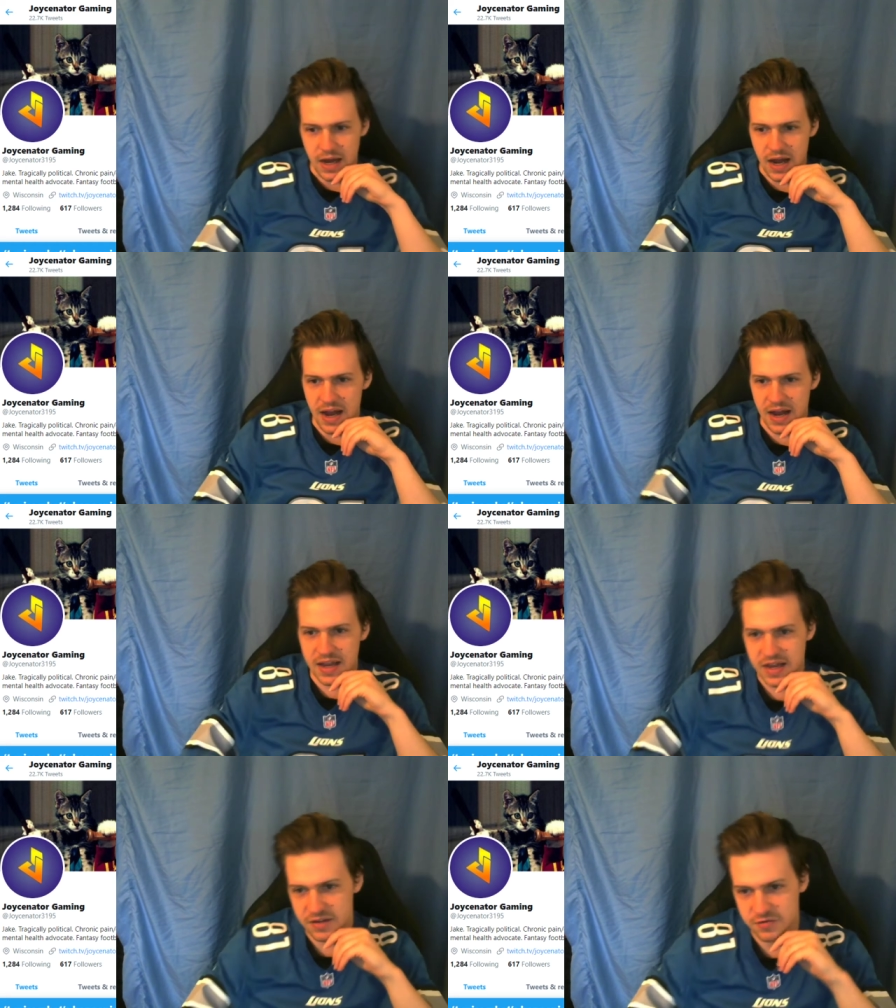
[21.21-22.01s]

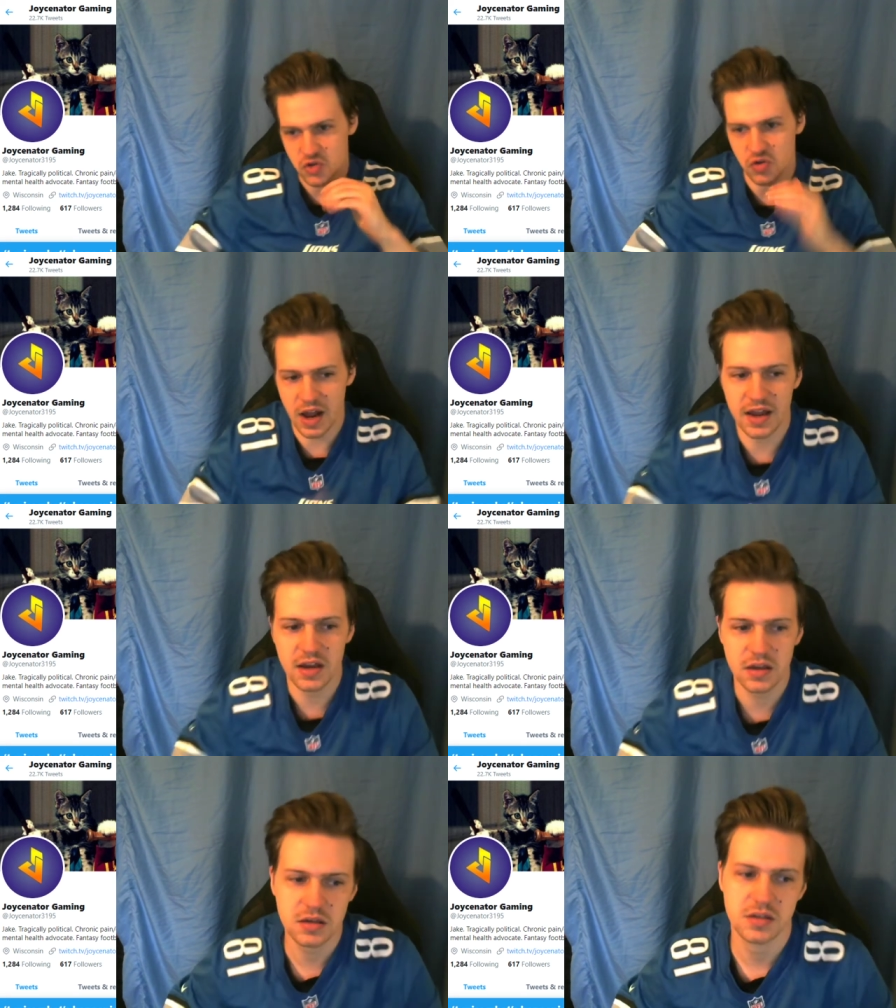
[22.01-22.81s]
I have
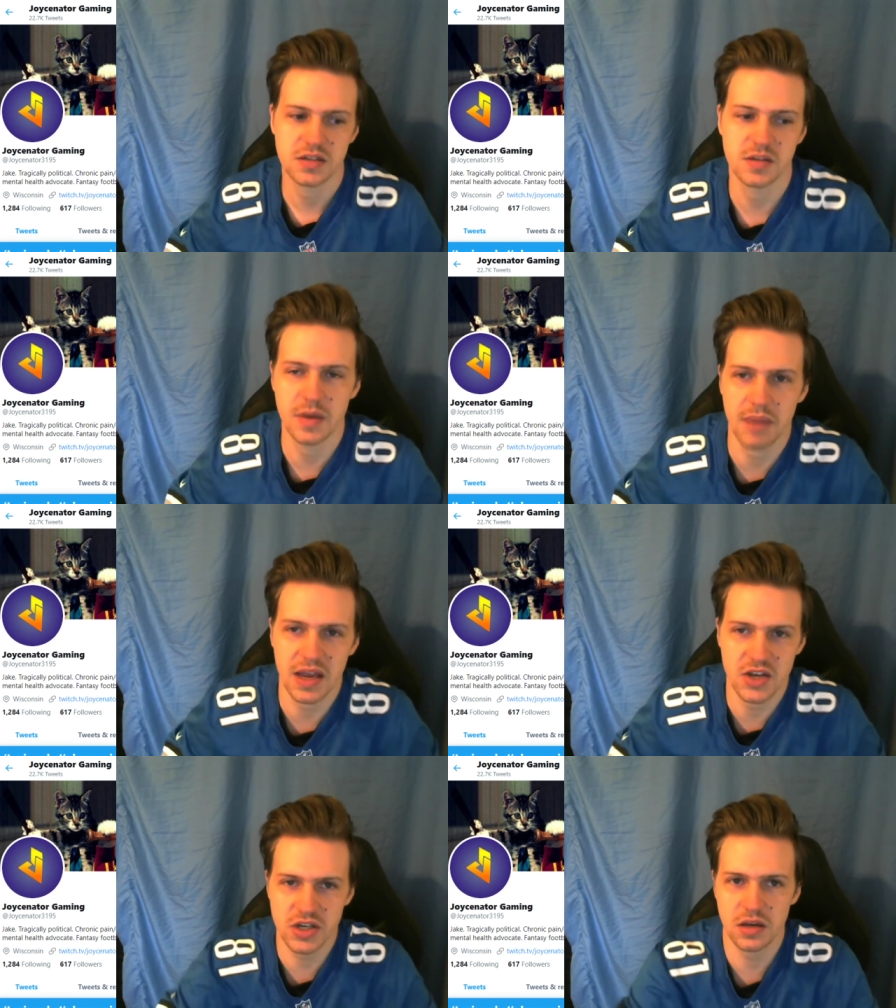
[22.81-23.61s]
tried to be
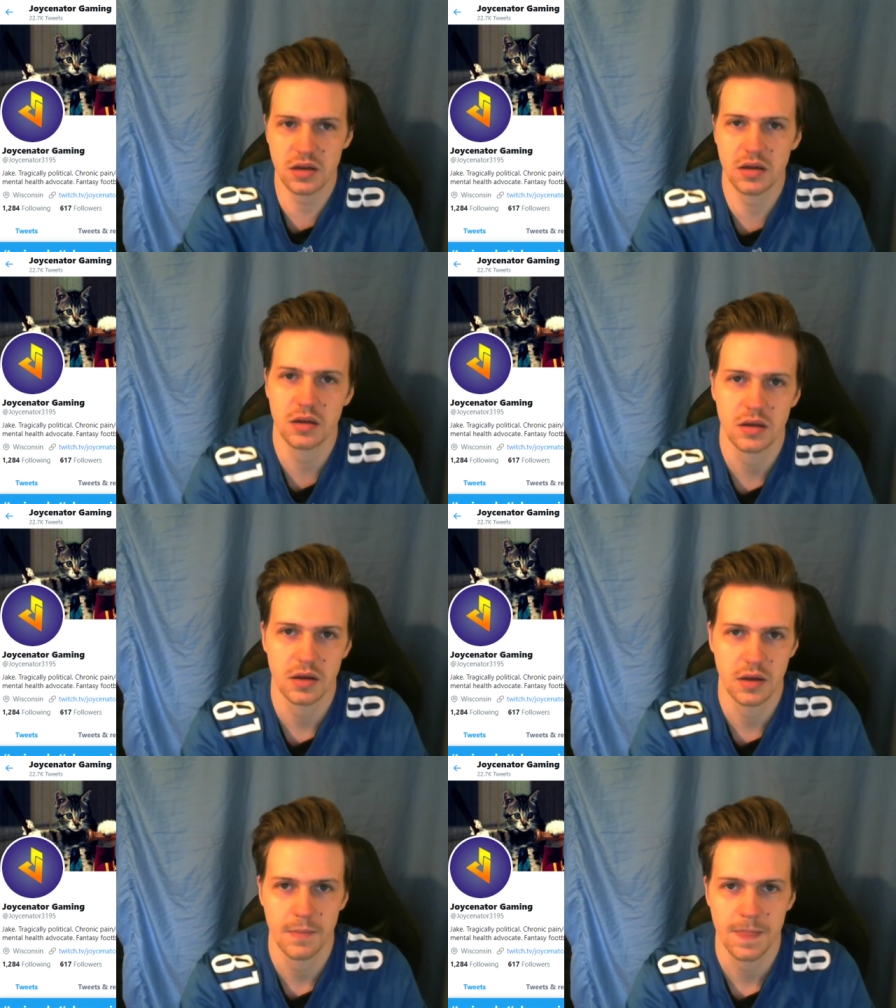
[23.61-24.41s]
patient.
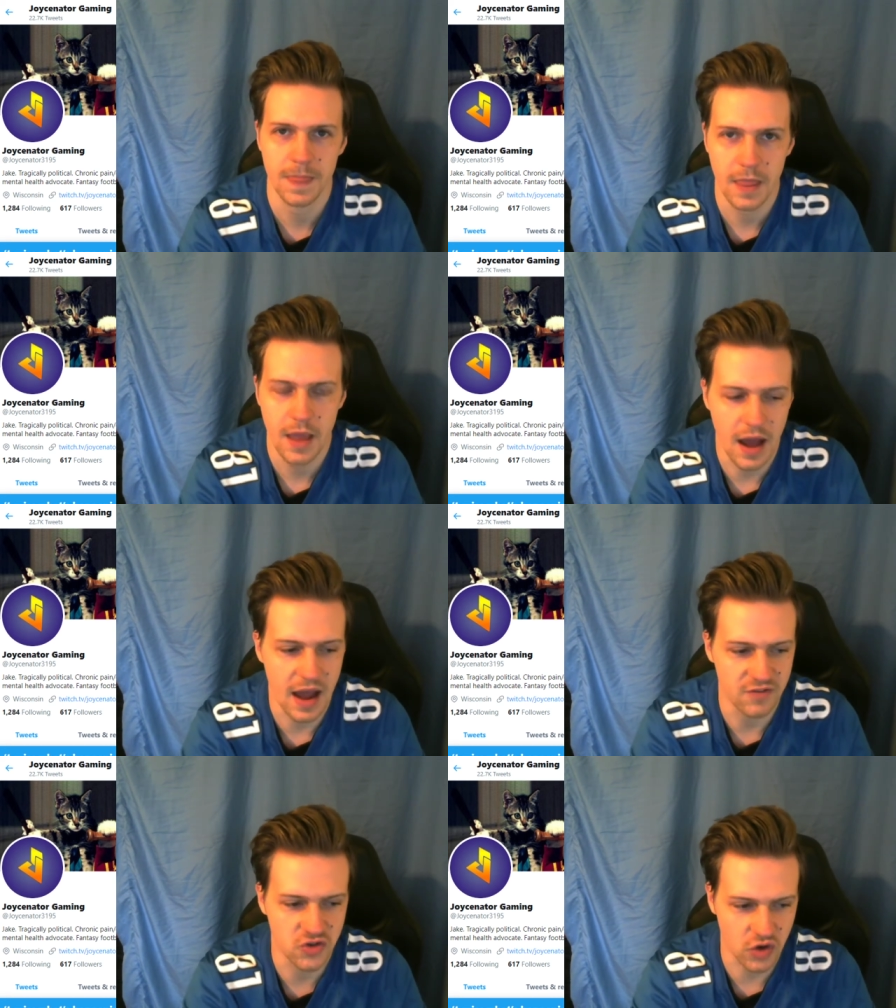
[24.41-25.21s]

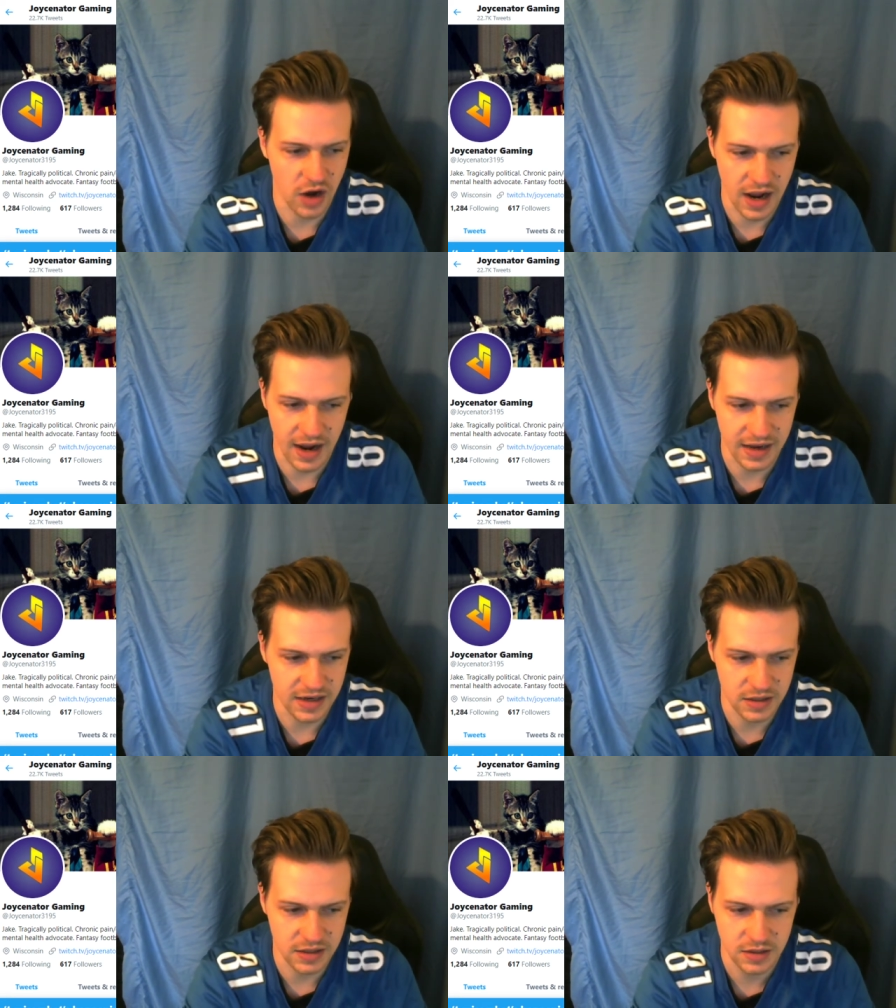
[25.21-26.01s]
I've
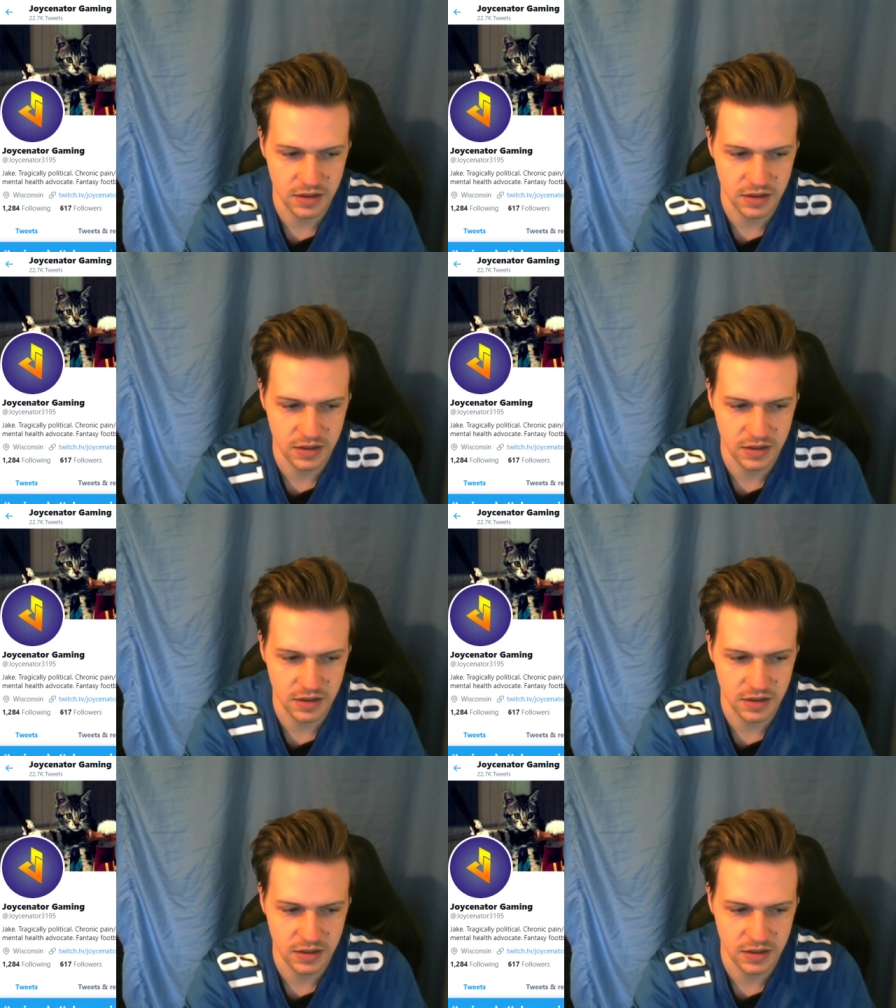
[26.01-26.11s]
tried